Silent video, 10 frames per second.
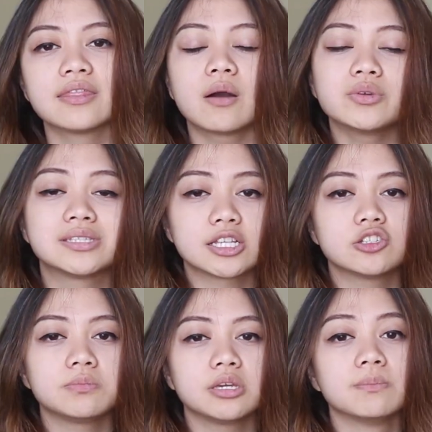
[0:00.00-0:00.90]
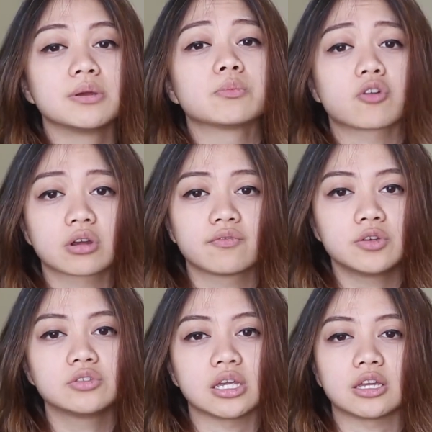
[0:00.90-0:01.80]
that would tend to be a bit more
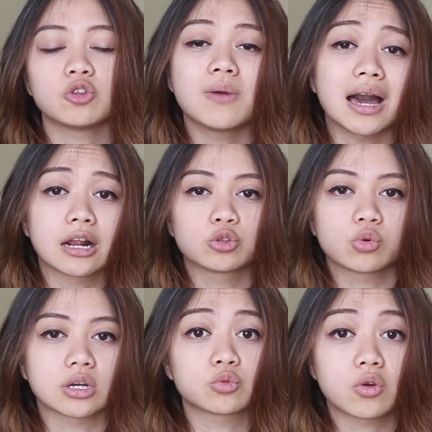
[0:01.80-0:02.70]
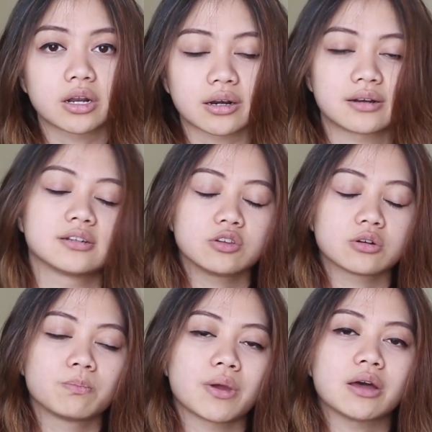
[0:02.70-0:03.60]
confusing. Itu bakal ketukar-tukar.
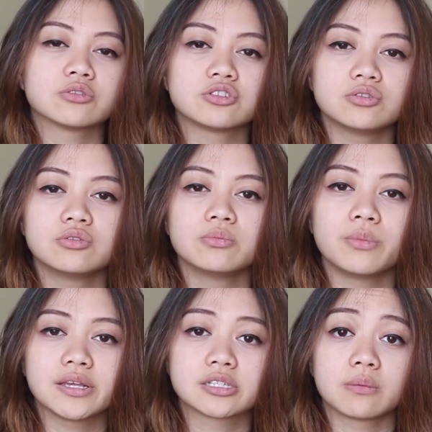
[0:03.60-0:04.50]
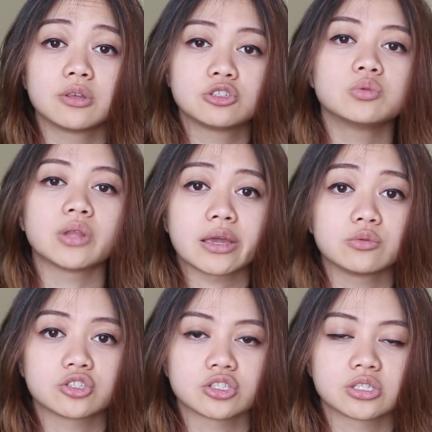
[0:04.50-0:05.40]
You're bound to mix up the 2
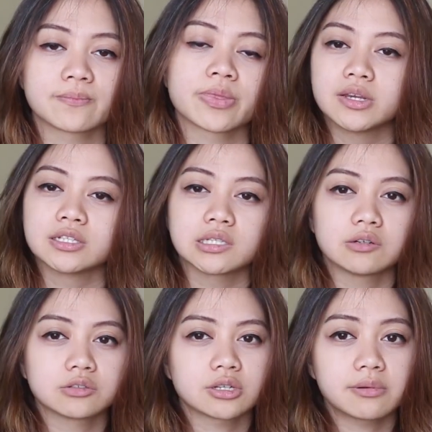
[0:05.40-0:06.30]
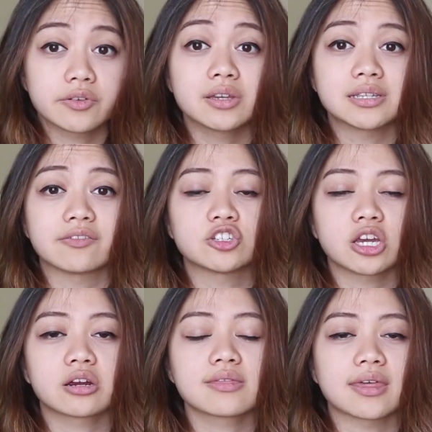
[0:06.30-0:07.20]
languages. So some of you guys have
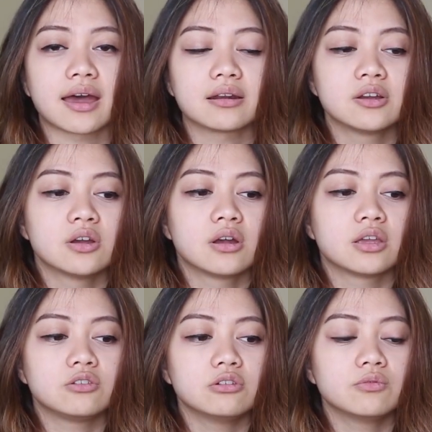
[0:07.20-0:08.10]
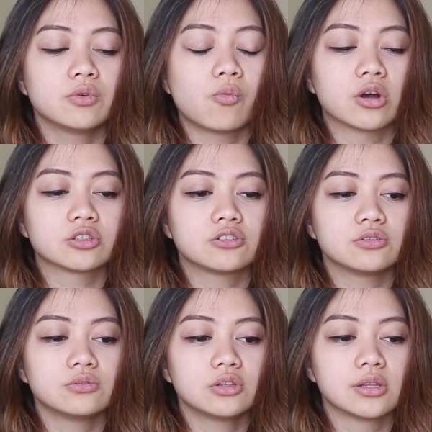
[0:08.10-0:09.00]
shared that you would want
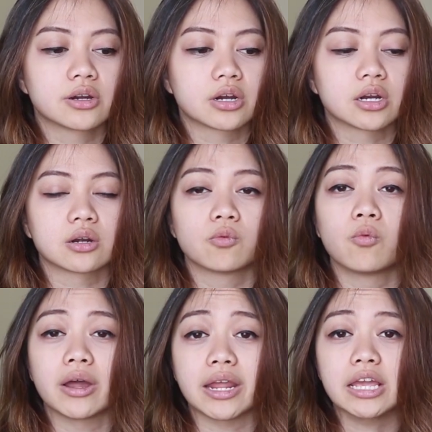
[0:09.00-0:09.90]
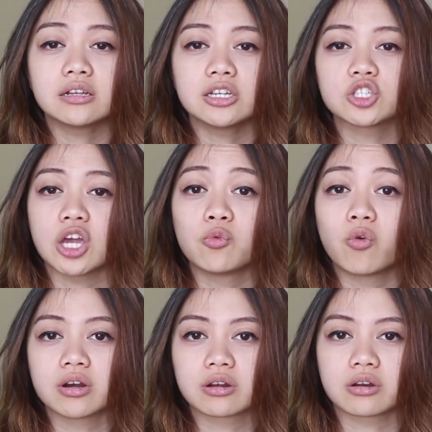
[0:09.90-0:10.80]
to learn 1 English
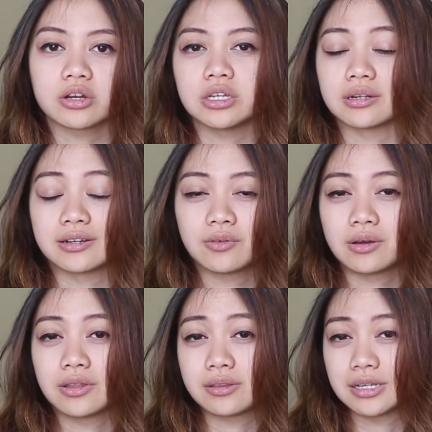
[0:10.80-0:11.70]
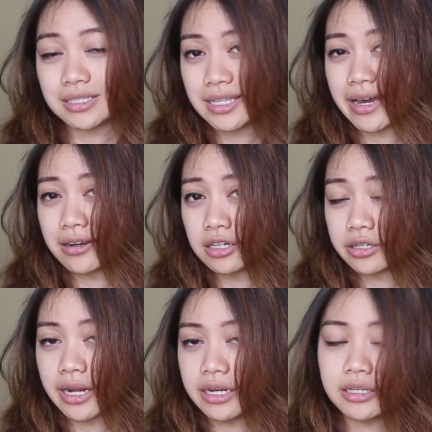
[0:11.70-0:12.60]
and 1 Korean. Is that a
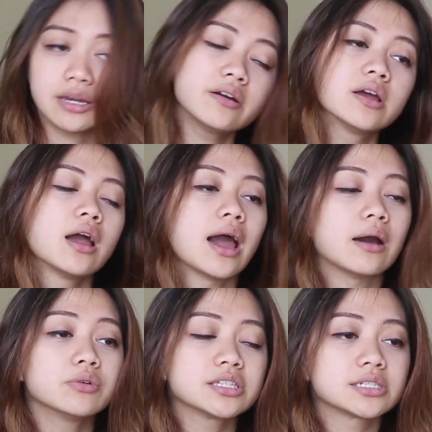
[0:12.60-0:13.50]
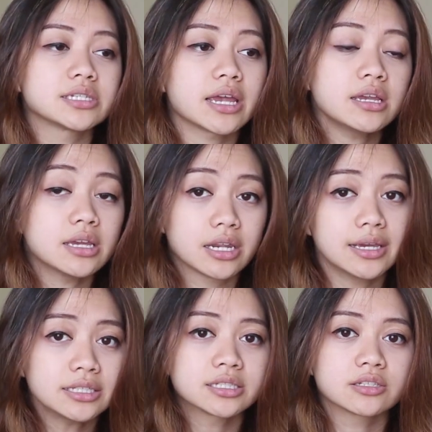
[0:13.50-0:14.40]
good idea? I would say it
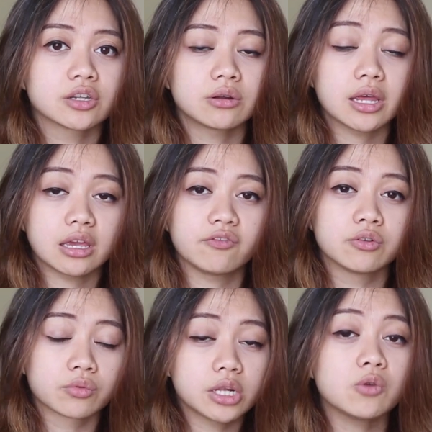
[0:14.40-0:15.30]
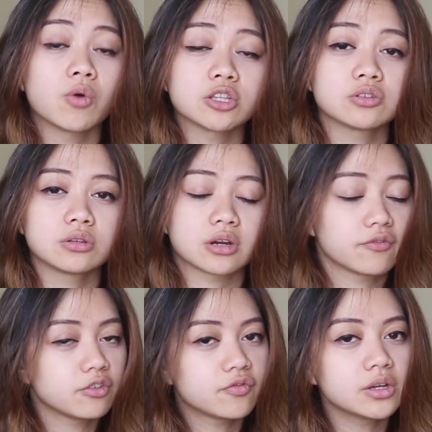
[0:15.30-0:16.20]
is. Like if you really want to learn,
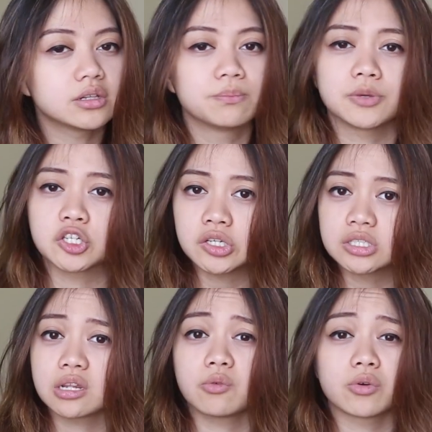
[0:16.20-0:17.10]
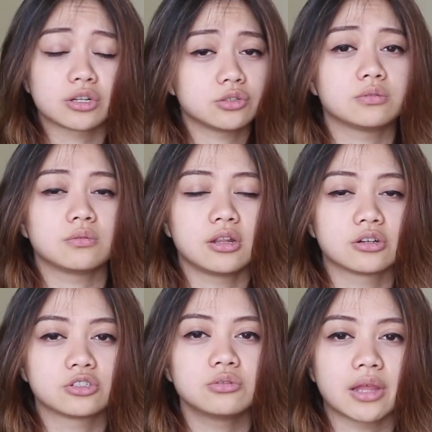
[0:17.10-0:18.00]
if you feel ambitious and you want to
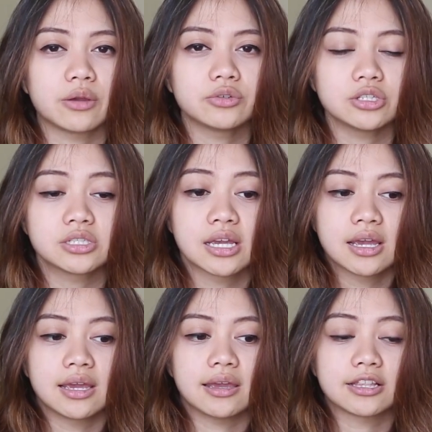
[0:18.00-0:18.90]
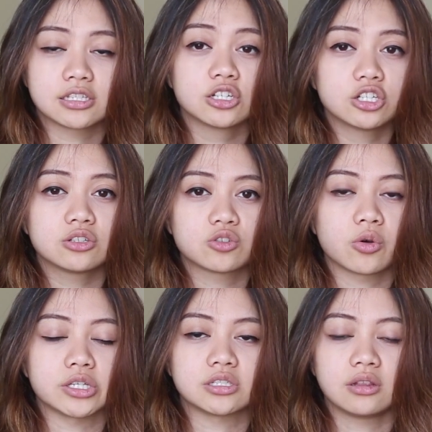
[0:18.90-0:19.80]
learn 2 languages, it's a good
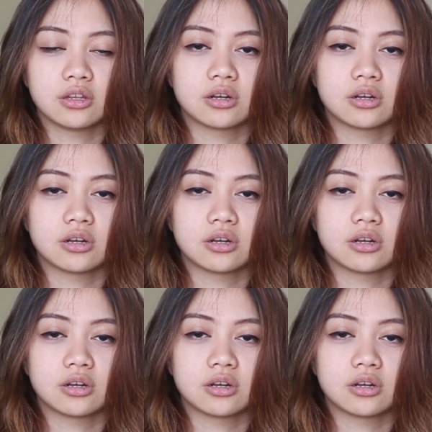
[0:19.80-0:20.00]
choice,